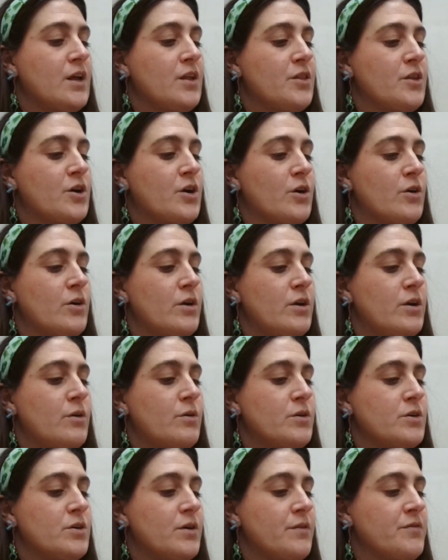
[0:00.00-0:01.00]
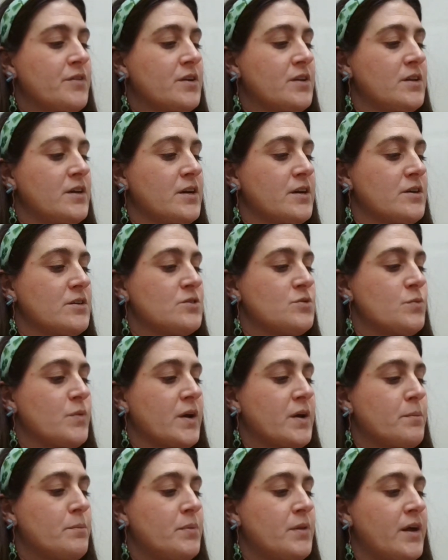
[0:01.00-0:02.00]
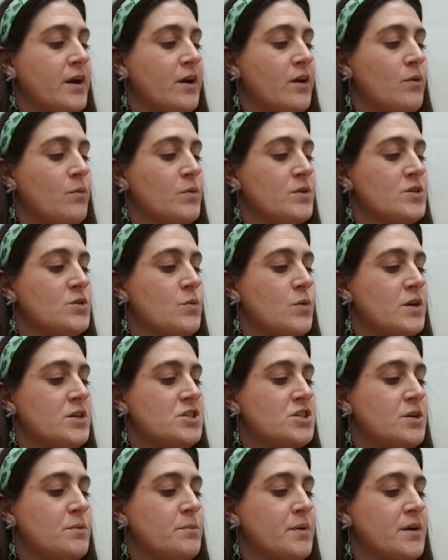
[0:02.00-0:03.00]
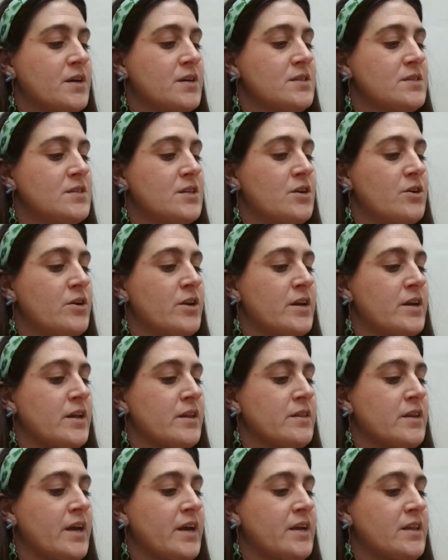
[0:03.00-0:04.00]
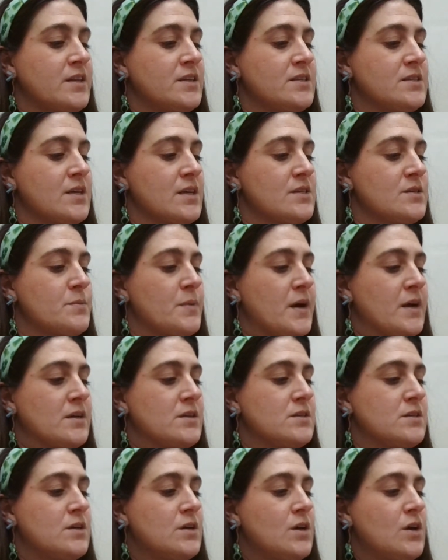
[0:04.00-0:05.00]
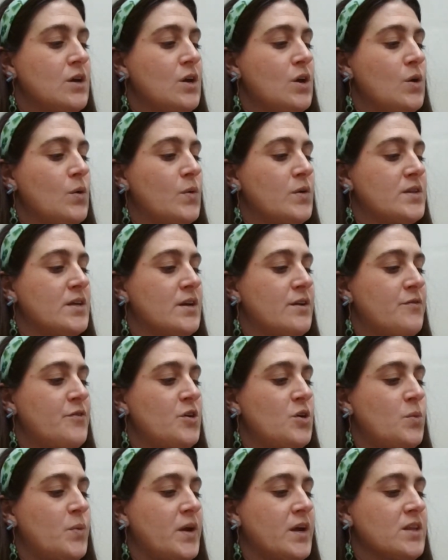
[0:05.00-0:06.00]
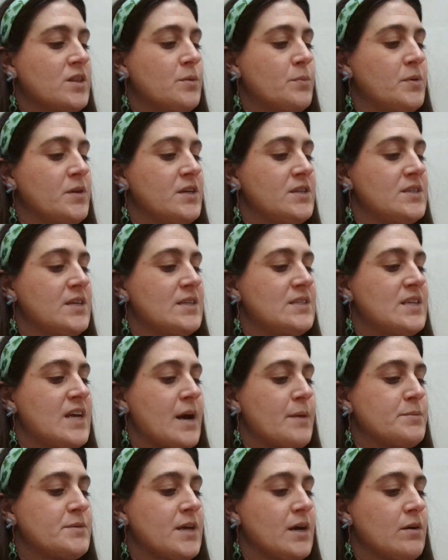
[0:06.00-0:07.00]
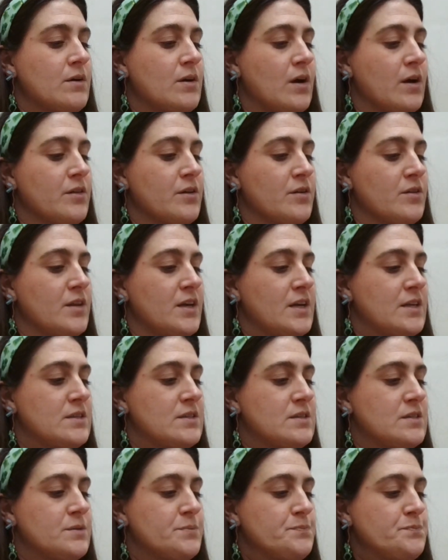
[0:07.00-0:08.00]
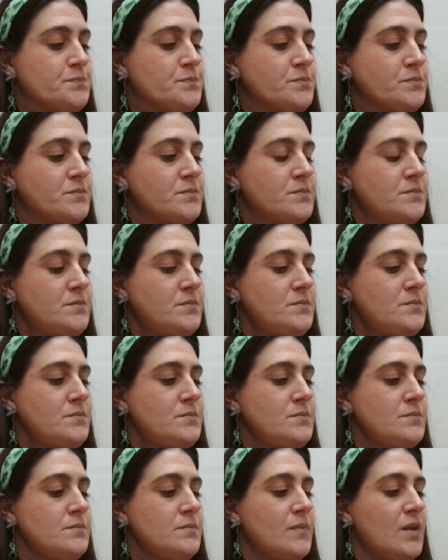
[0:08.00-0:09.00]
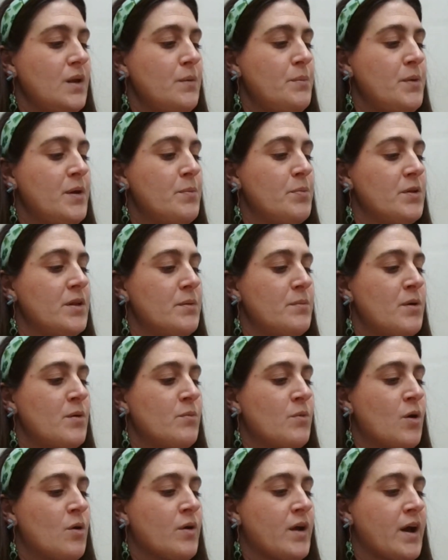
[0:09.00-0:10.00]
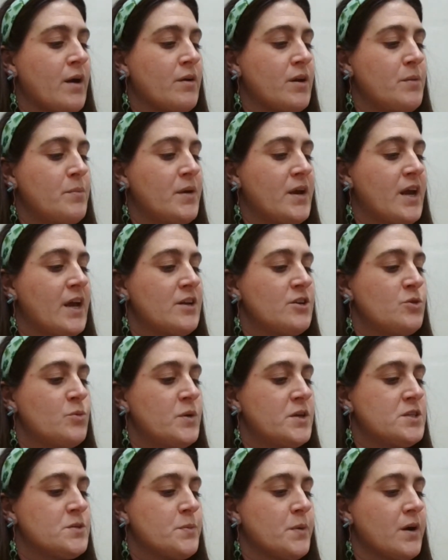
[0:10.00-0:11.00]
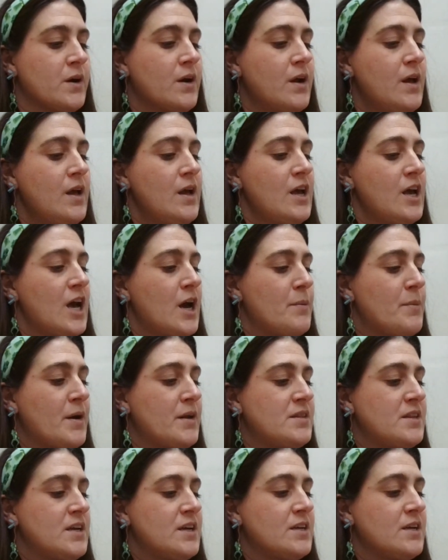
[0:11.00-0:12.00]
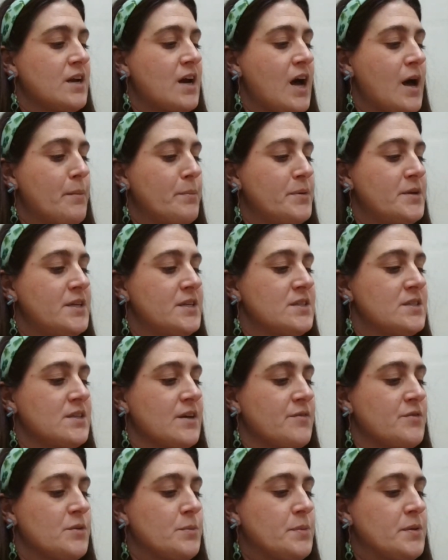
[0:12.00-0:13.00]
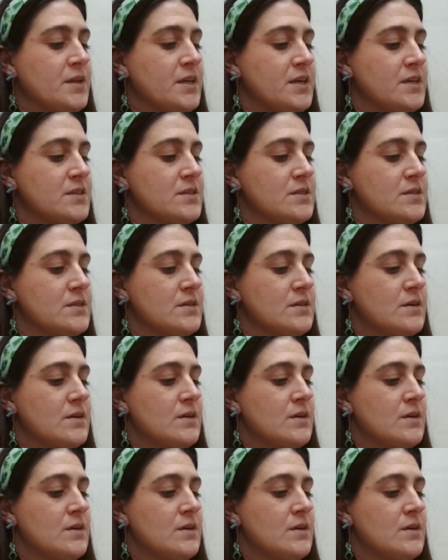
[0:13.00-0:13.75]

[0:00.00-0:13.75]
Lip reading: The current owner of the Cleaners, Rick Blair, was questioned but considered an unlikely suspect. Within a few weeks, the police had tapped out on their leads. People in Monroe County began to whisper about the incompetence of the police.